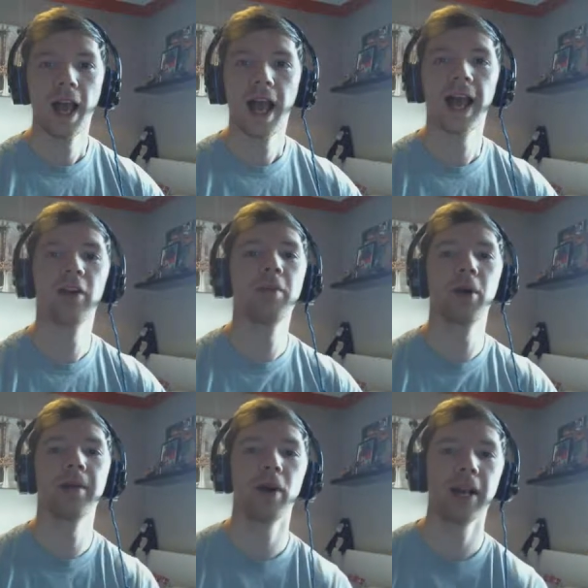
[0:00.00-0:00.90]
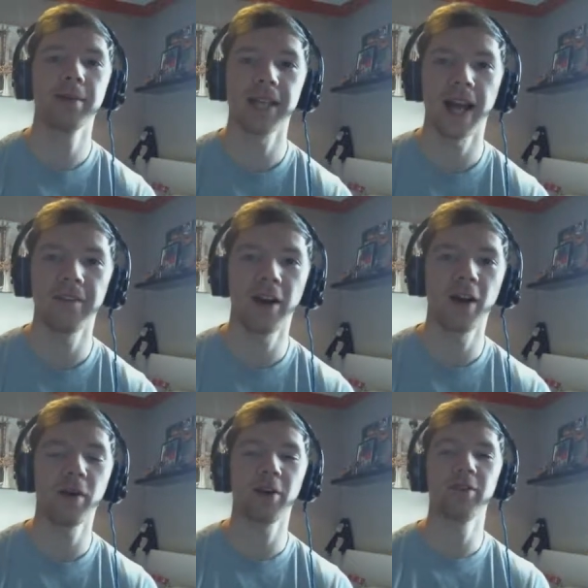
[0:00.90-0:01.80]
Hello everybody, my name is Alavar
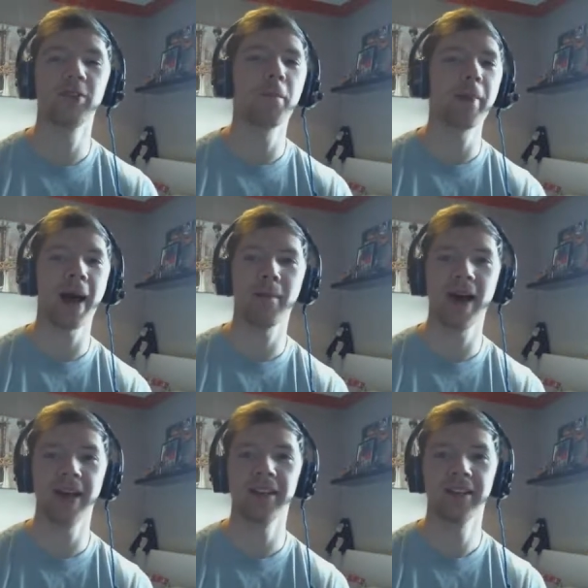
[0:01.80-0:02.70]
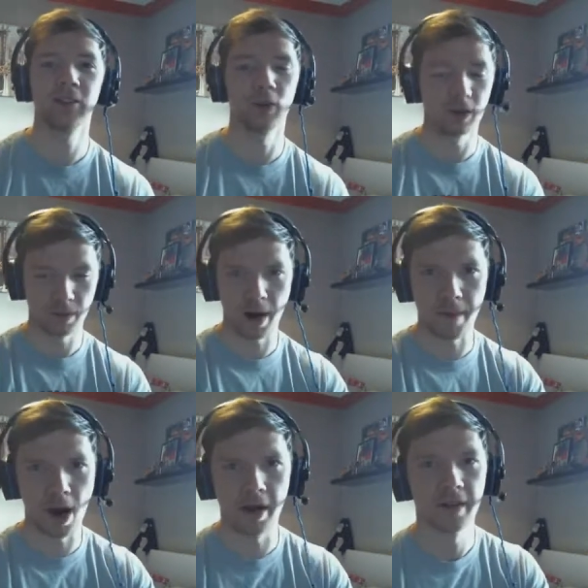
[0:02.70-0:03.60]
and welcome to Batman,
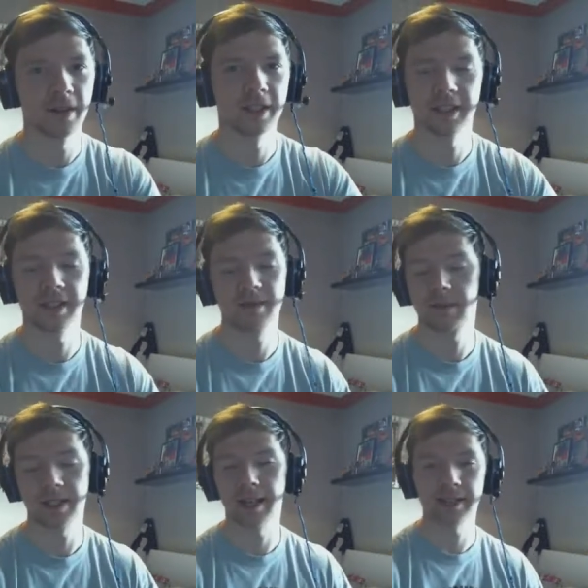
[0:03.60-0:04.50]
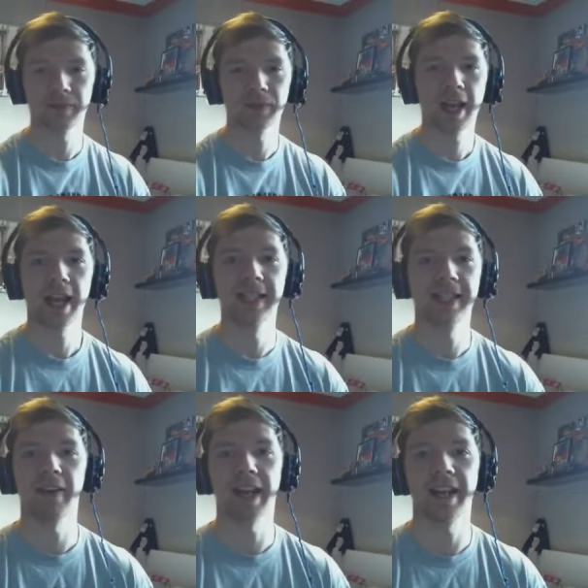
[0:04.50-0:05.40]
as he says,
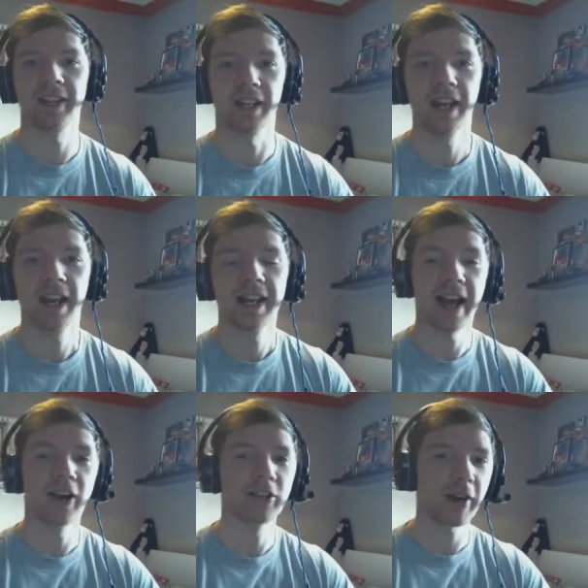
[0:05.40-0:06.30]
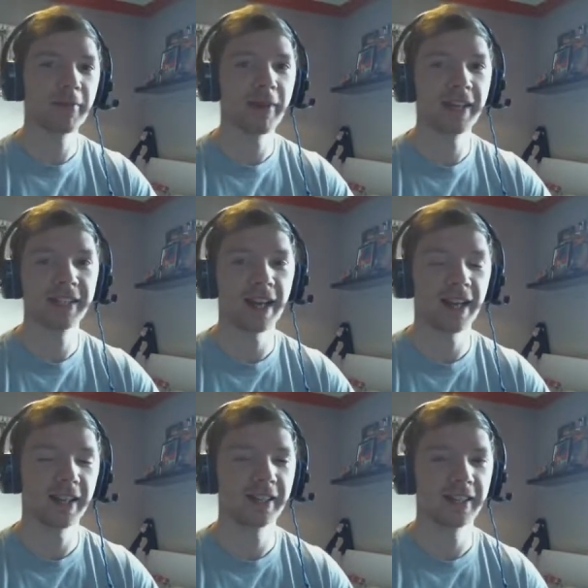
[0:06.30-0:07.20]
Interrogation. Now, this was recommended
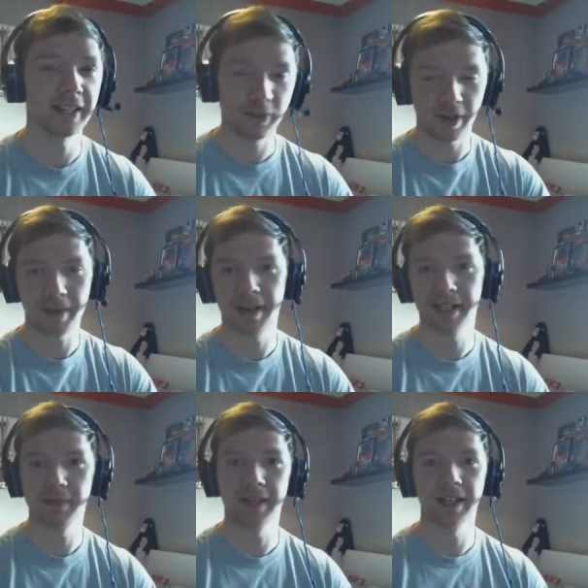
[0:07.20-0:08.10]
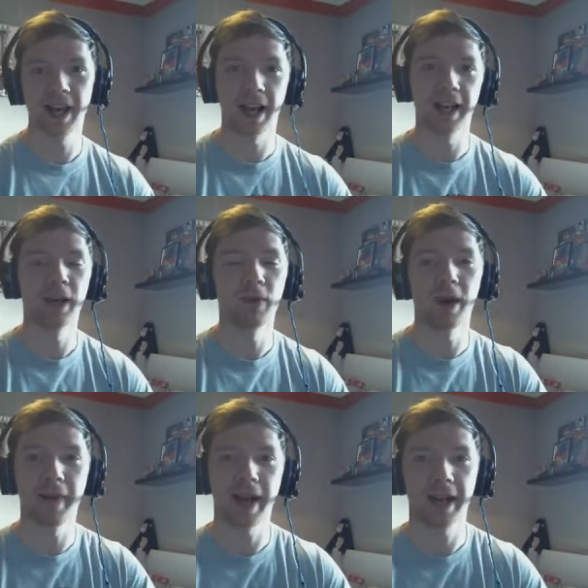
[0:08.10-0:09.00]
to me a little
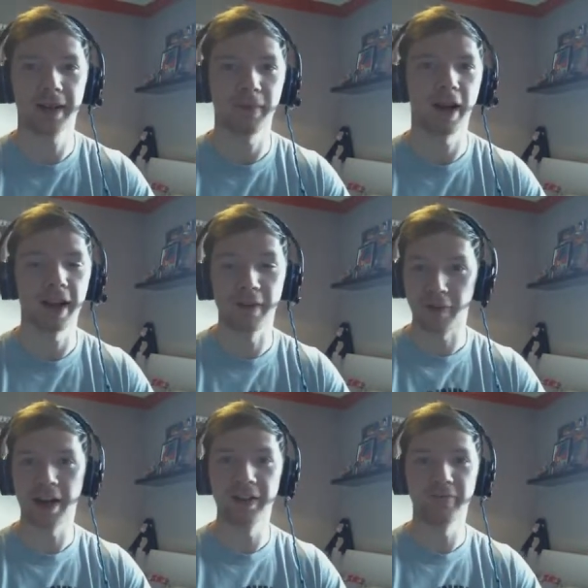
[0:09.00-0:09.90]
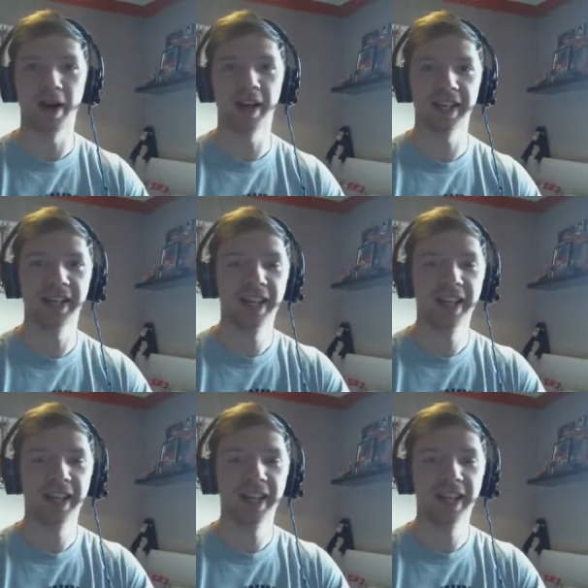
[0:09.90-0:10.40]
while back by a friend of mine,